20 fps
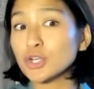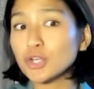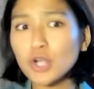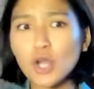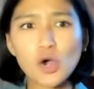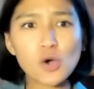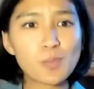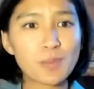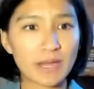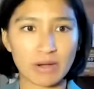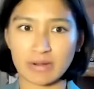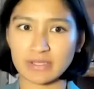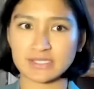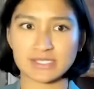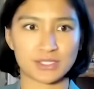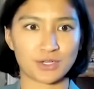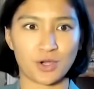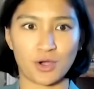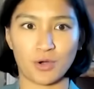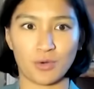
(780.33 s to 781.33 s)
no
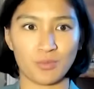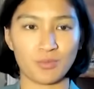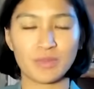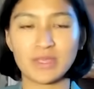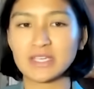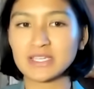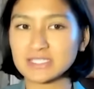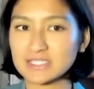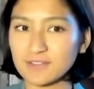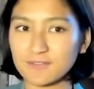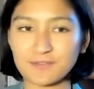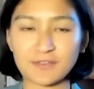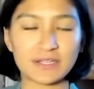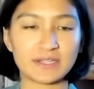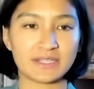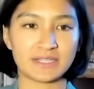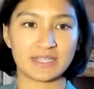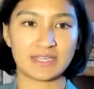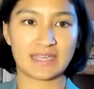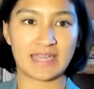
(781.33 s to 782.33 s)
parents at home to
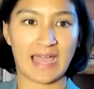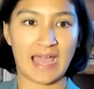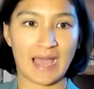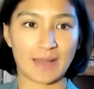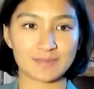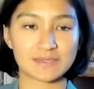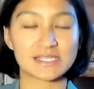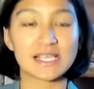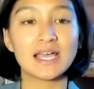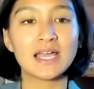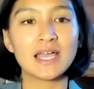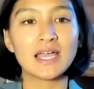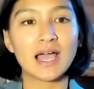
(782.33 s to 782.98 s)
fill in the gaps,